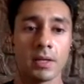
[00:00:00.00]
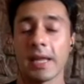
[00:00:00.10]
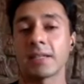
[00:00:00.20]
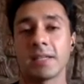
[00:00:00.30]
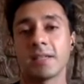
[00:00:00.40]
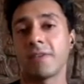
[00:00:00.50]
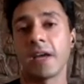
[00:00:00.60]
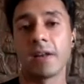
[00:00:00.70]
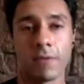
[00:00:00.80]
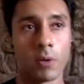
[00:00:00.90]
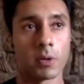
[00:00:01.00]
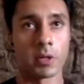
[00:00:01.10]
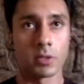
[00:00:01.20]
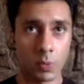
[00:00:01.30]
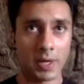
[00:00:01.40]
Next is fail forward.
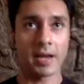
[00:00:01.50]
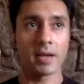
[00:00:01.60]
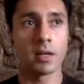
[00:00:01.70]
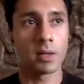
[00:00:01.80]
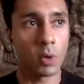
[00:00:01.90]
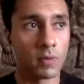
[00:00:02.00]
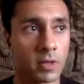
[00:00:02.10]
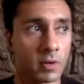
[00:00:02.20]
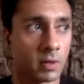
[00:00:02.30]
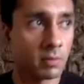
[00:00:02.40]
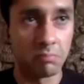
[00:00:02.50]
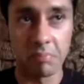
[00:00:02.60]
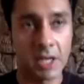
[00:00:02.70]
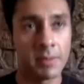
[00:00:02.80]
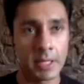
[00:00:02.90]
So, what I learned over the many, many